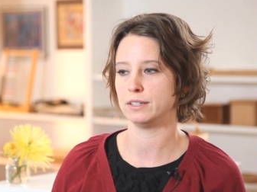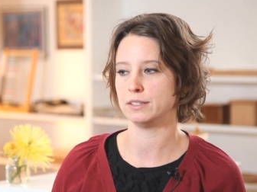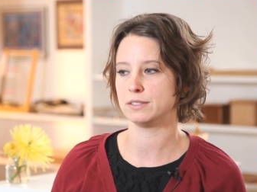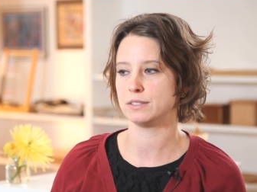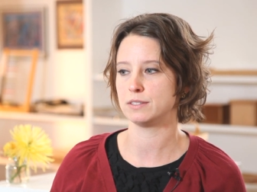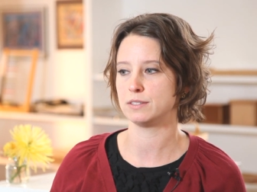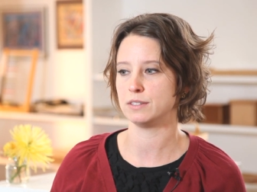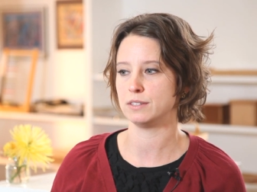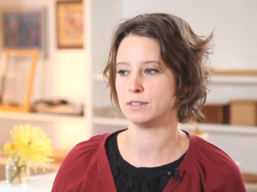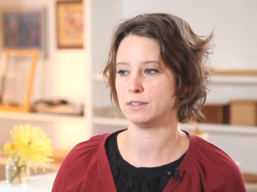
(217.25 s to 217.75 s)

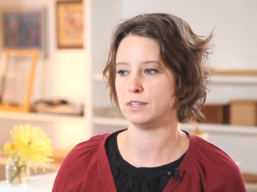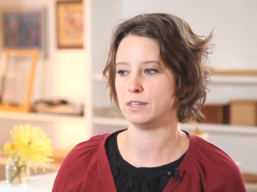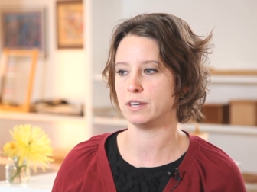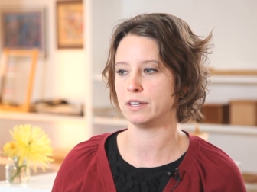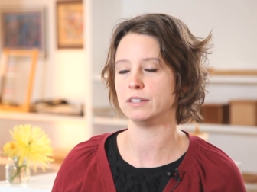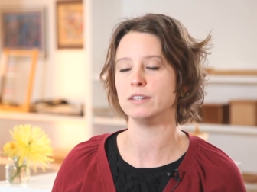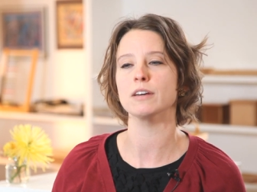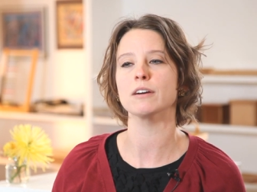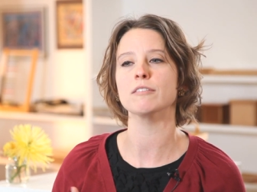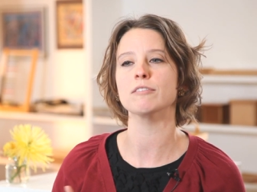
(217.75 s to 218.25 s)
It's the
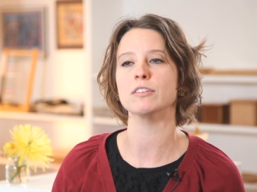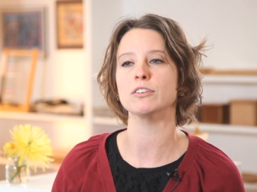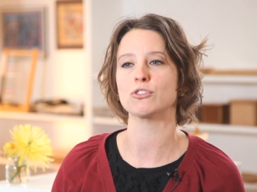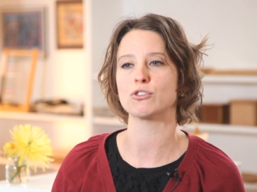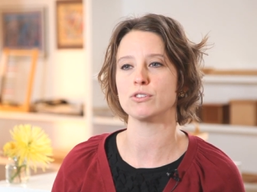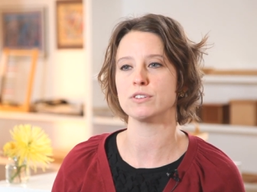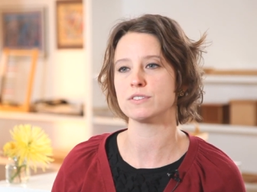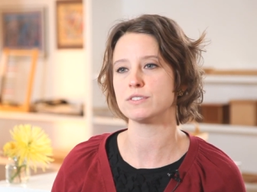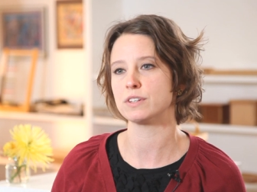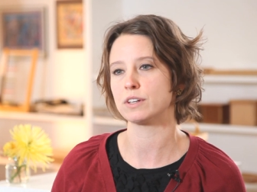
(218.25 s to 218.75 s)
idea of
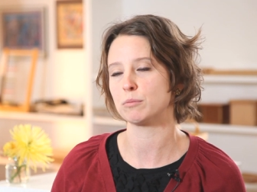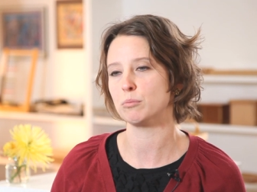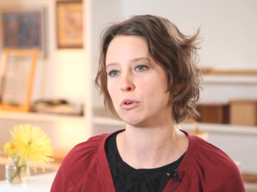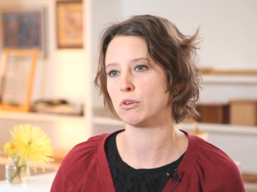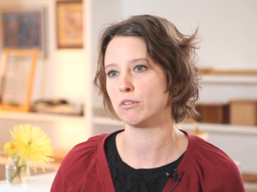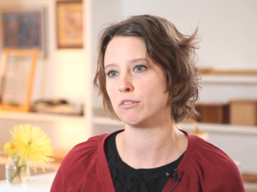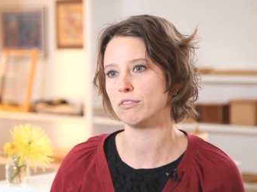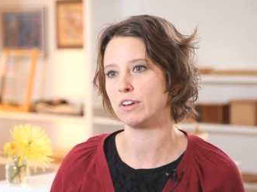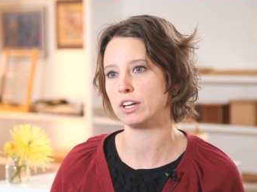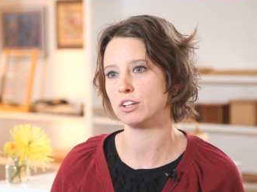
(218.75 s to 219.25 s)
intrinsic
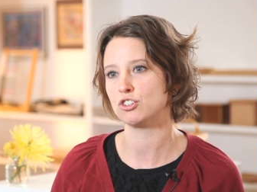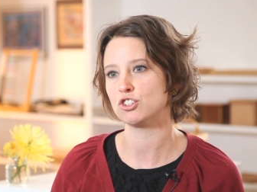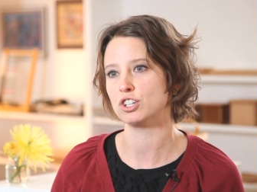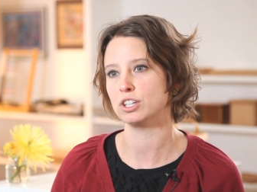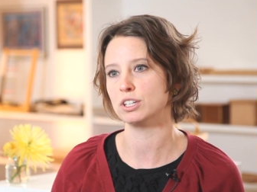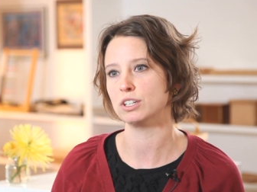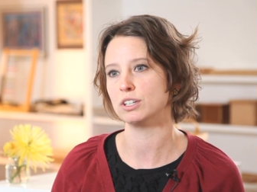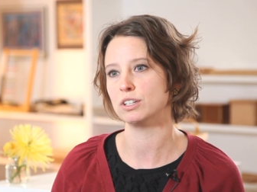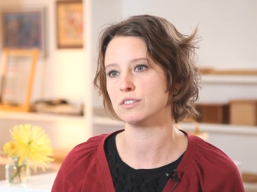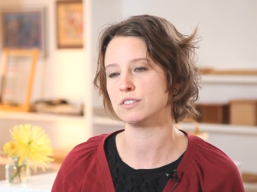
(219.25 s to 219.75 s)

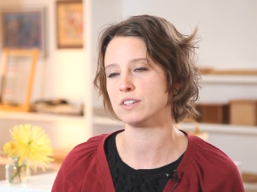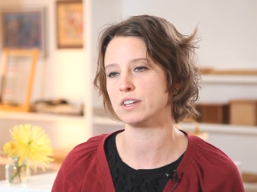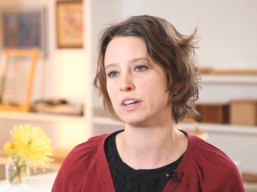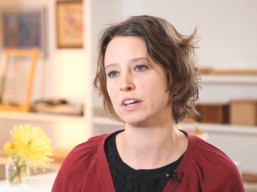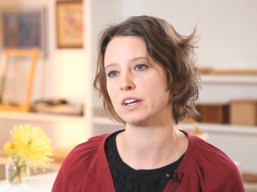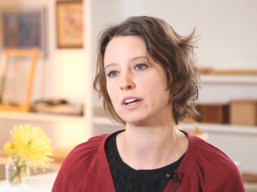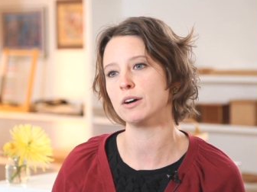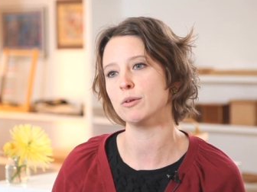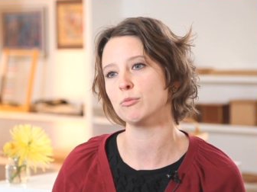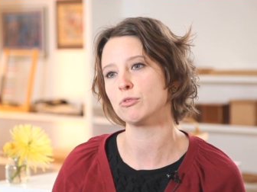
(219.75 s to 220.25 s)
motivation is that
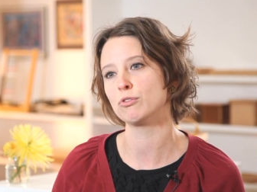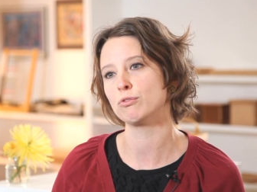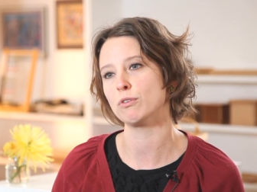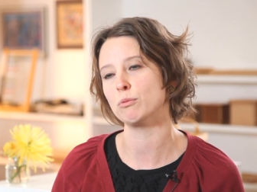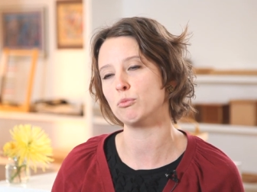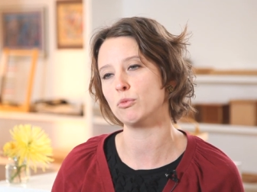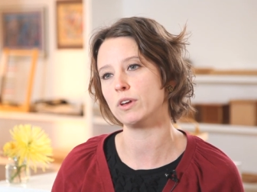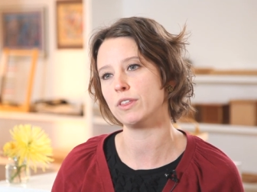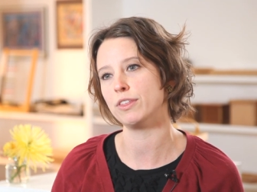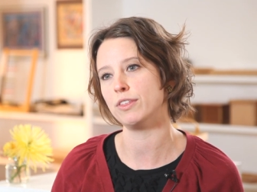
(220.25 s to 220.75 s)
it comes
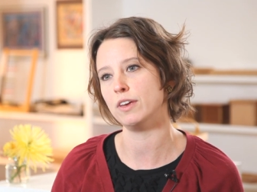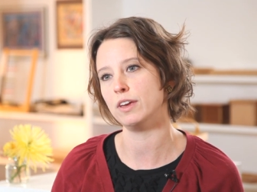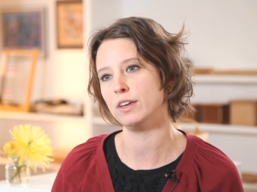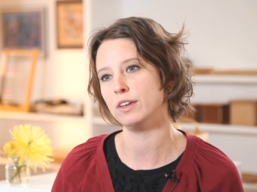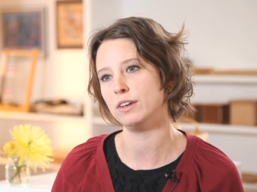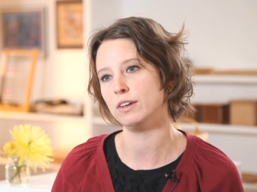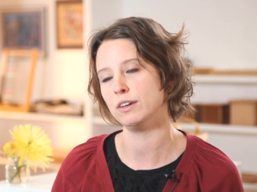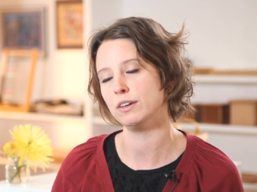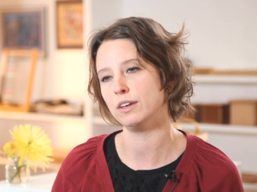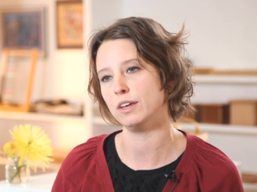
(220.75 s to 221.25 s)
from
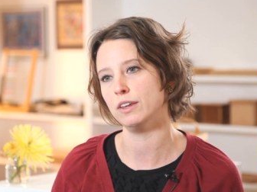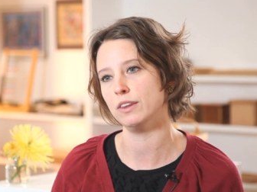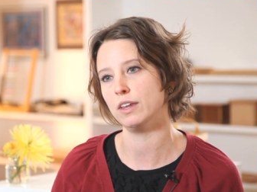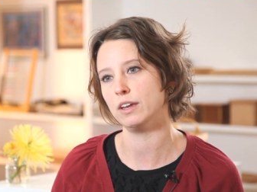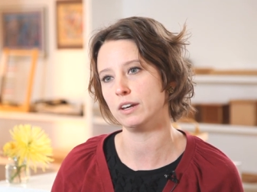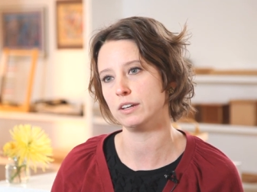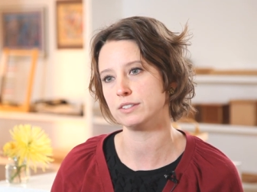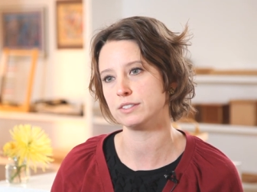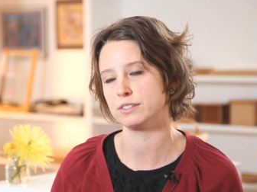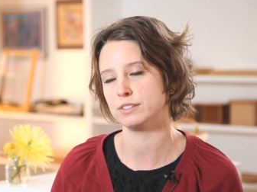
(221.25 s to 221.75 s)
within and
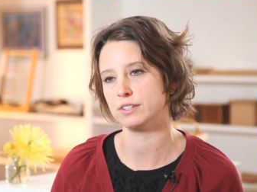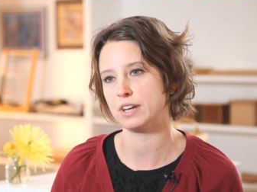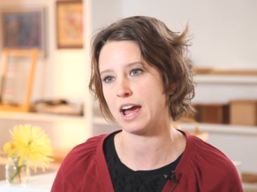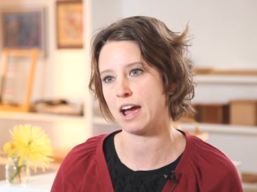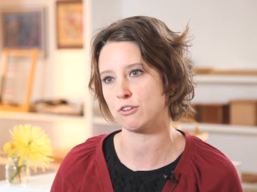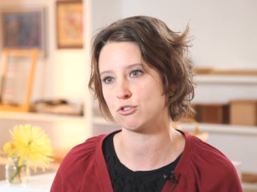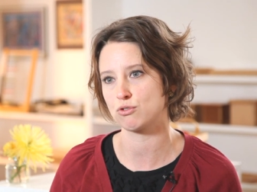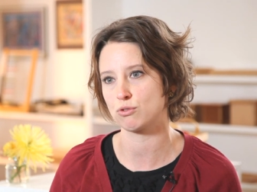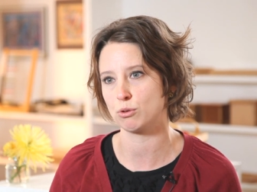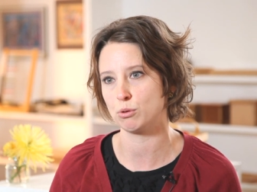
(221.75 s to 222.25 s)
that it's a
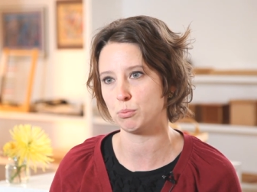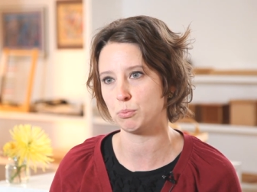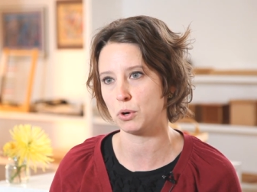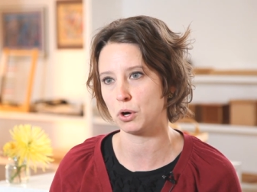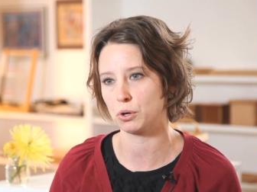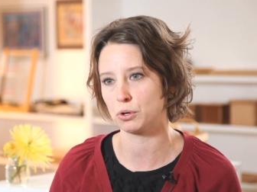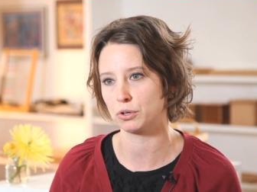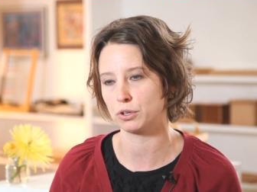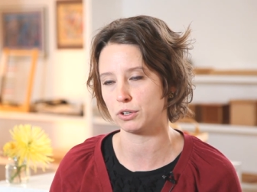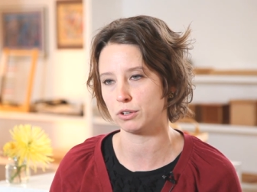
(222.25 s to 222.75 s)
natural
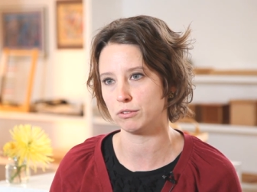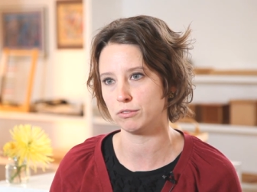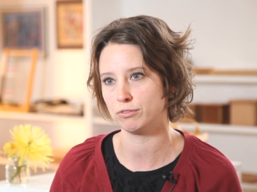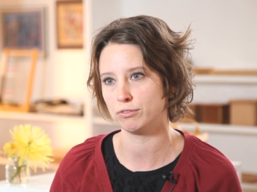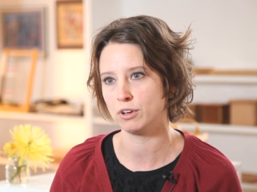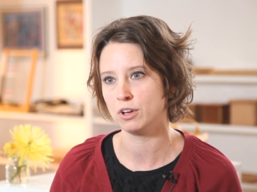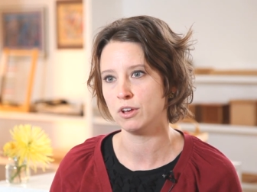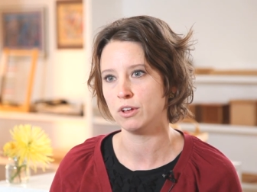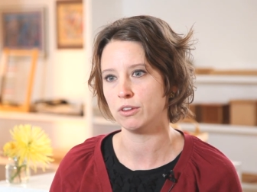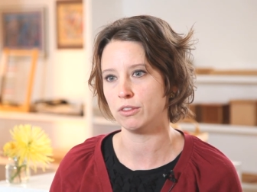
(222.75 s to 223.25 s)
part of
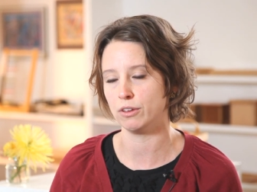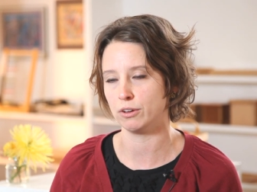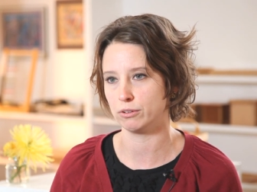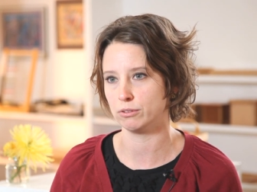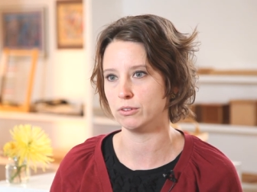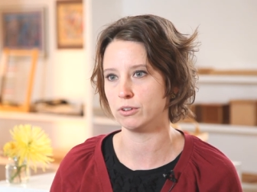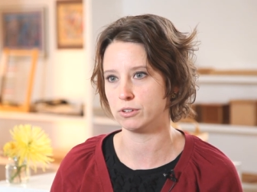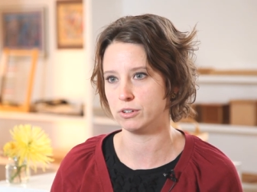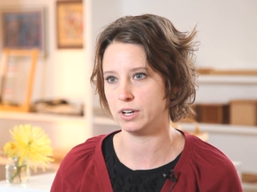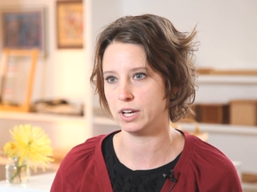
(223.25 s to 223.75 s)

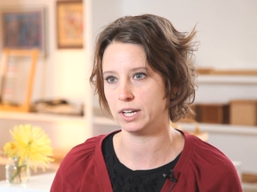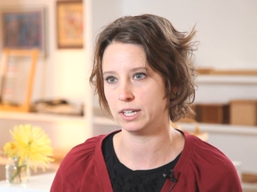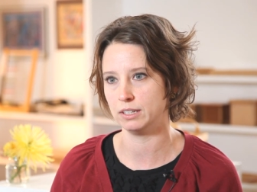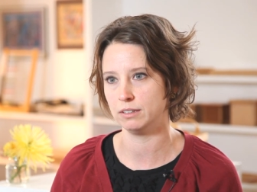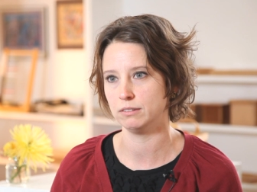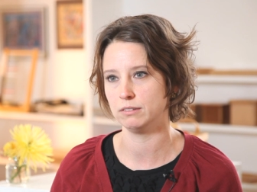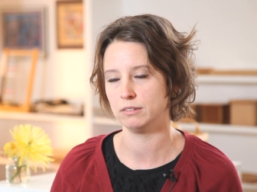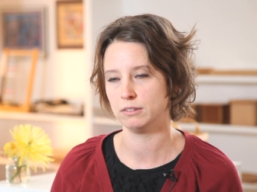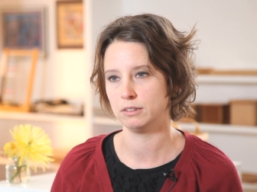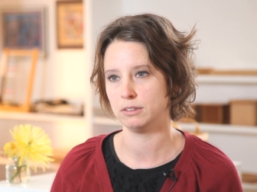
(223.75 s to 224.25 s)
their learning